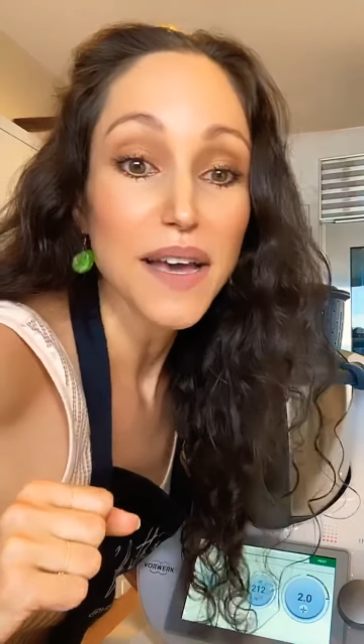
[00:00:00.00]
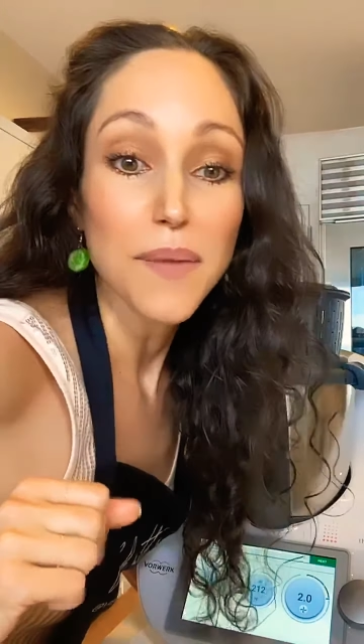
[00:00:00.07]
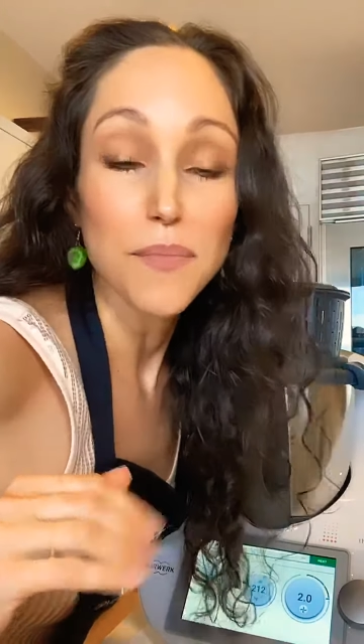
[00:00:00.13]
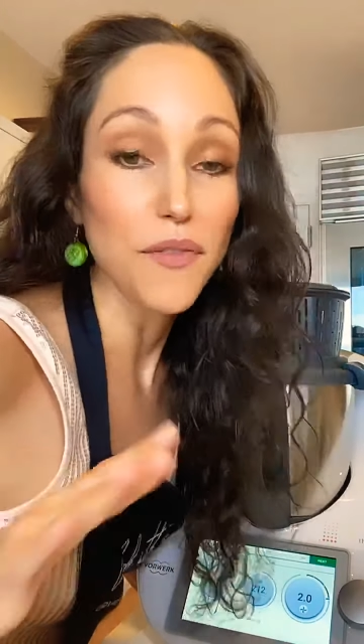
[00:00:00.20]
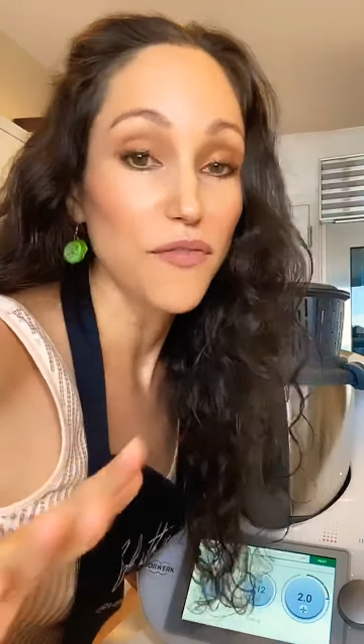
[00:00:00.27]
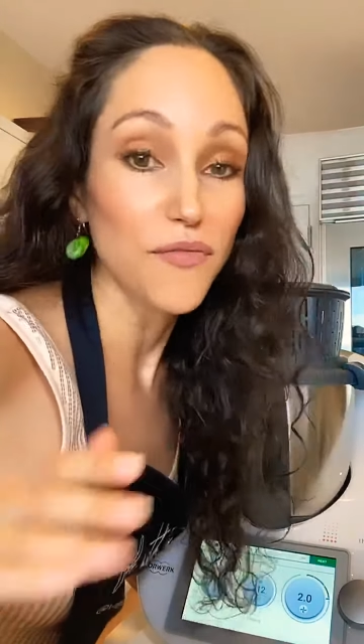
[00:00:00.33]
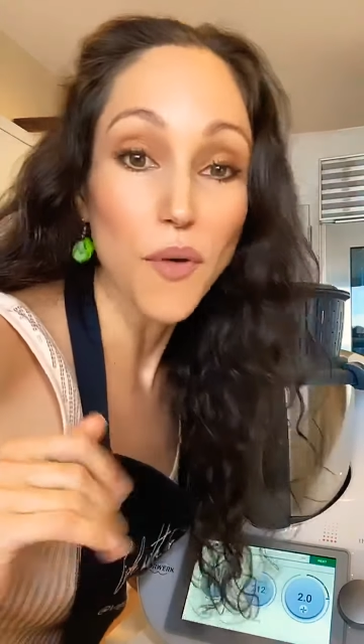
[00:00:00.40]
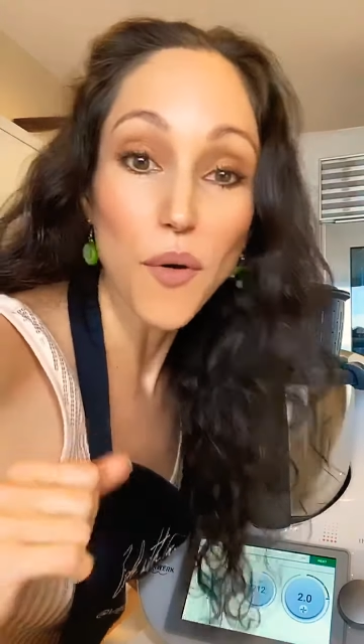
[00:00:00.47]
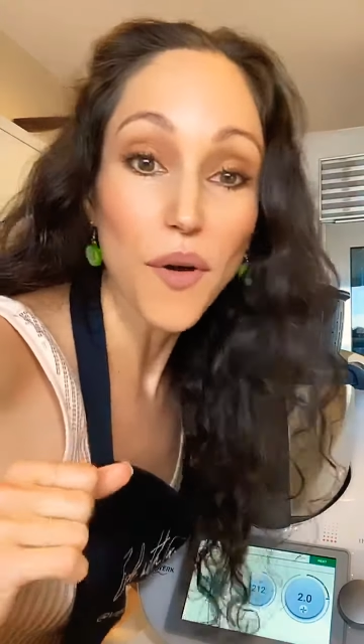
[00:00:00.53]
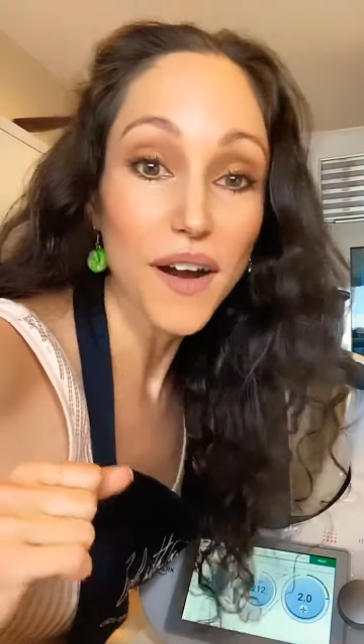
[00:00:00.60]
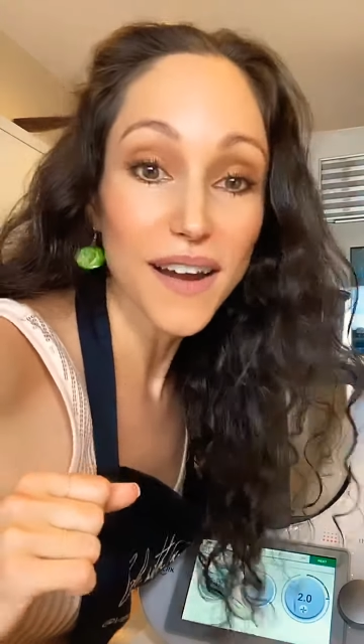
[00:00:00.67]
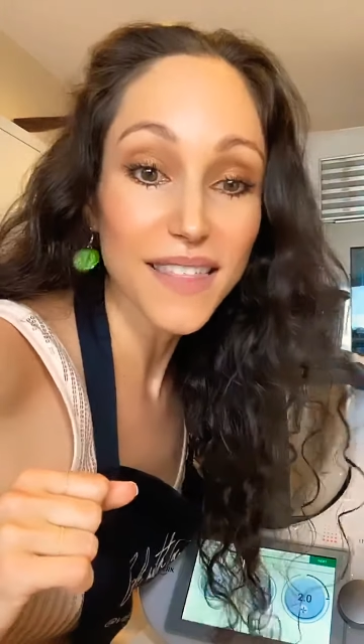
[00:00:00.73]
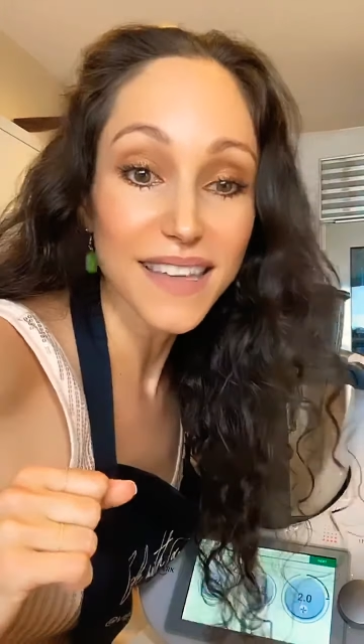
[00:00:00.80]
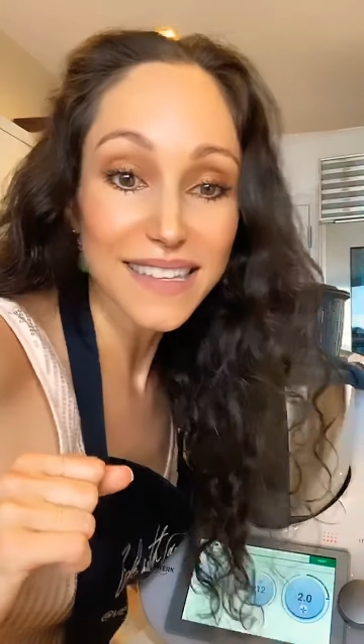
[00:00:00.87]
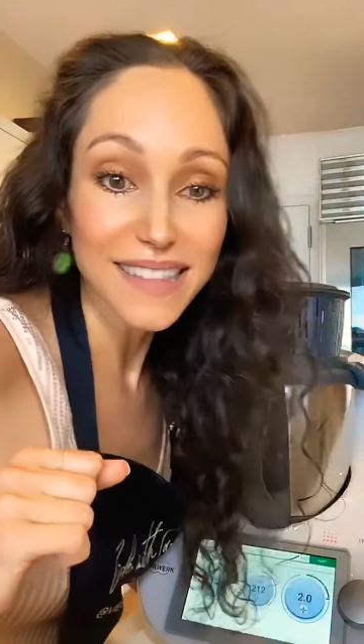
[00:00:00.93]
Before
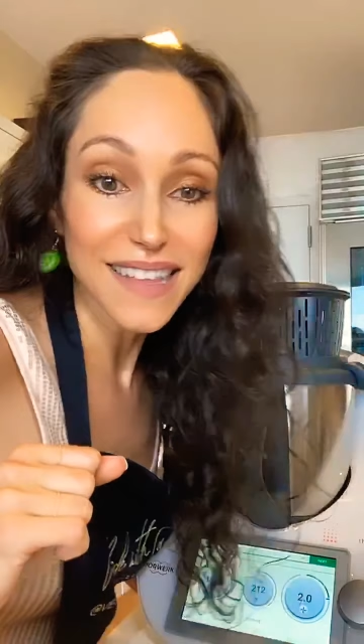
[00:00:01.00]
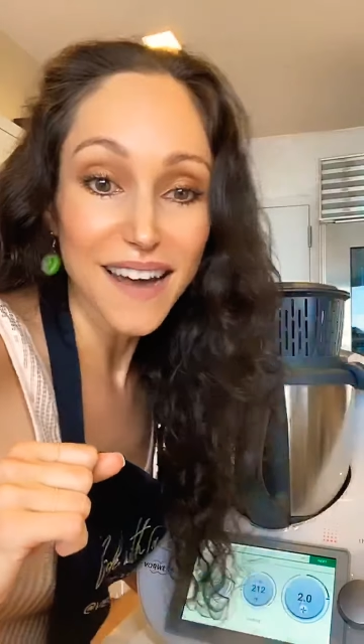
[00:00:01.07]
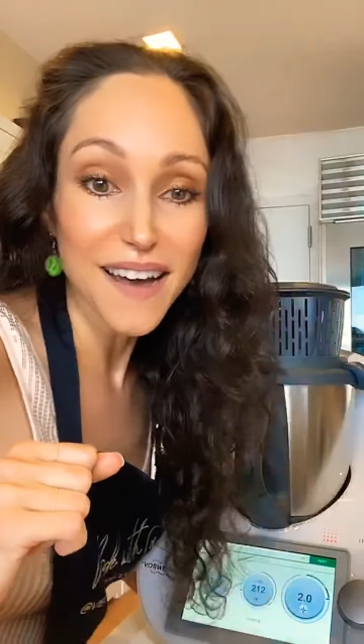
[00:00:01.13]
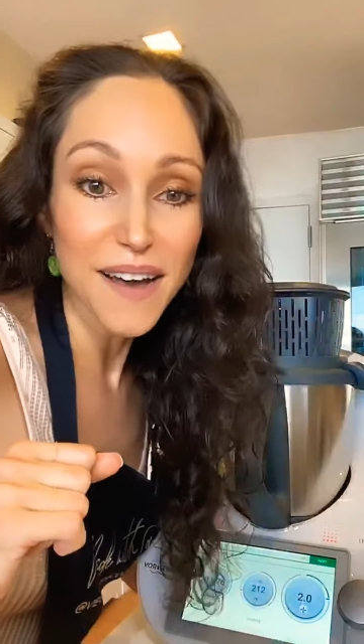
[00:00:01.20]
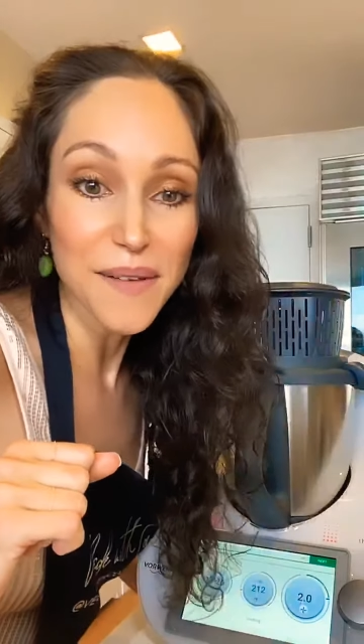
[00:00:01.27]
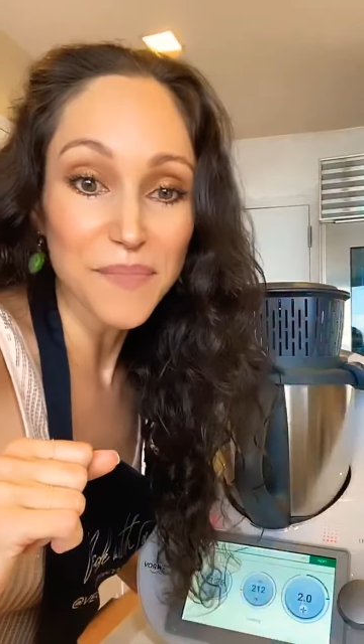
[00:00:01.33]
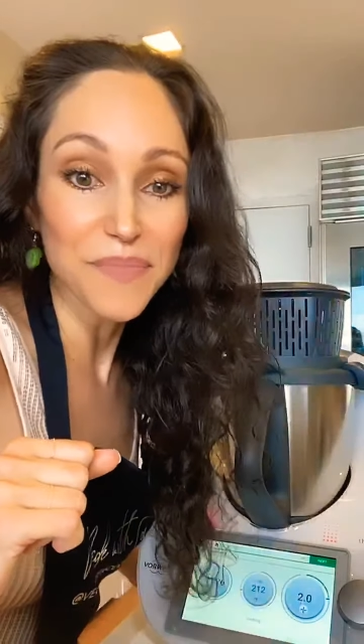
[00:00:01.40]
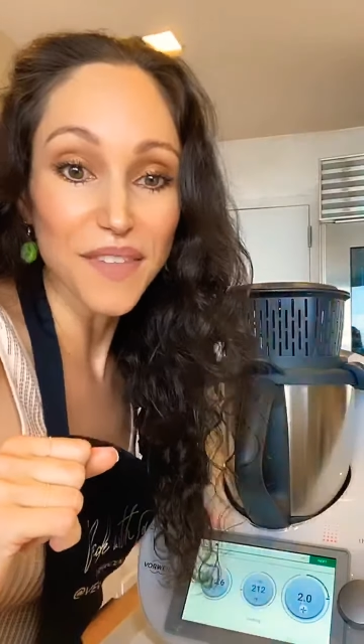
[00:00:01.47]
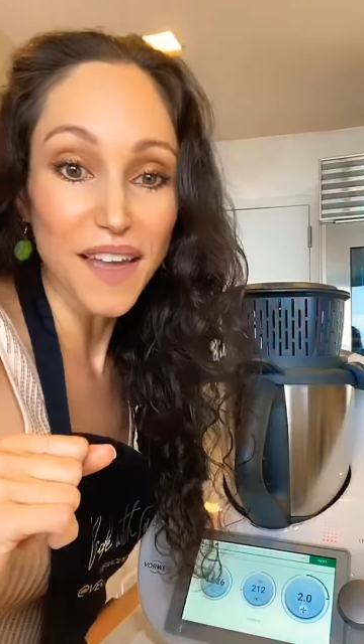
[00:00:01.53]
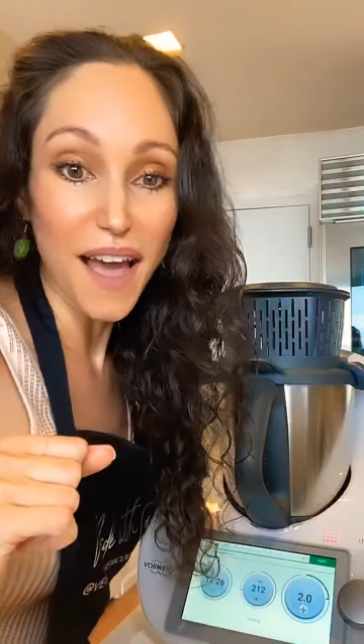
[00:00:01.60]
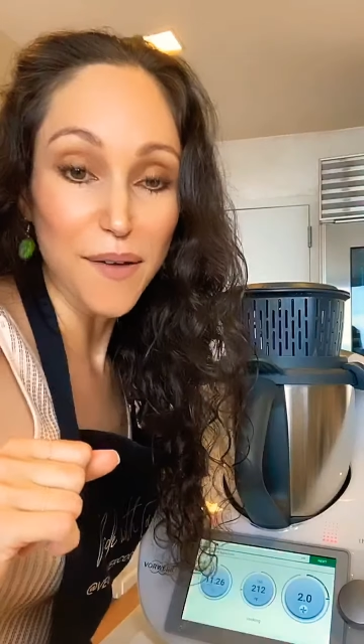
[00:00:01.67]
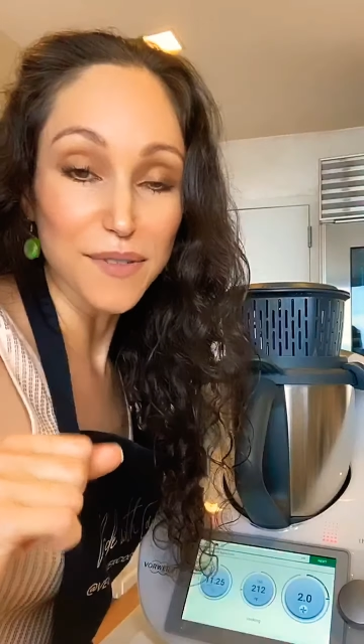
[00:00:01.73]
I